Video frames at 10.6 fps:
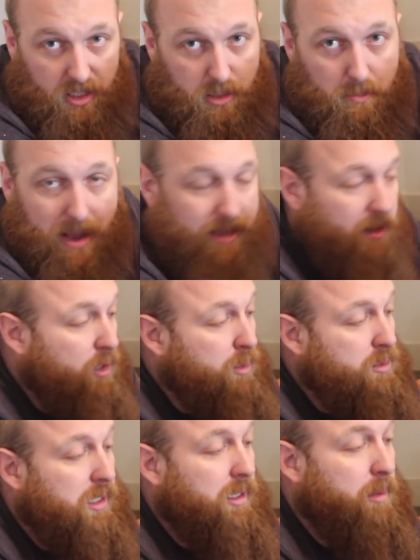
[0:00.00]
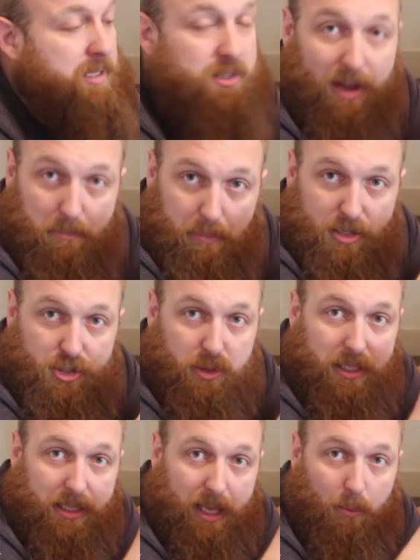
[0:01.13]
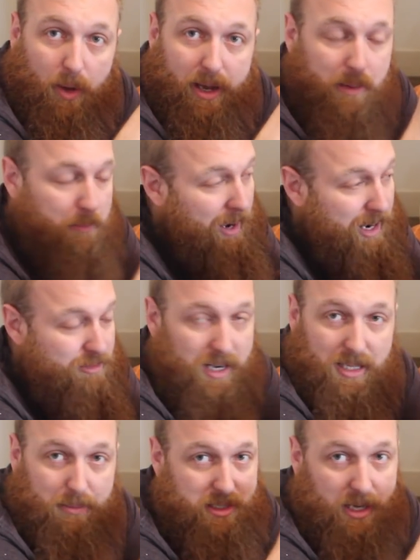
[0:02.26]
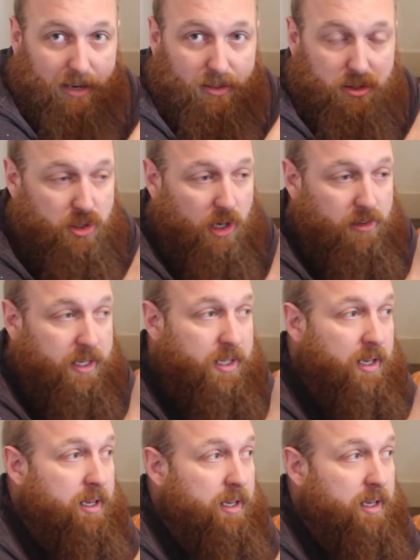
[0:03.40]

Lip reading: you may lose a little bit of amperage doing it that way, but I'd rather be safe than sorry.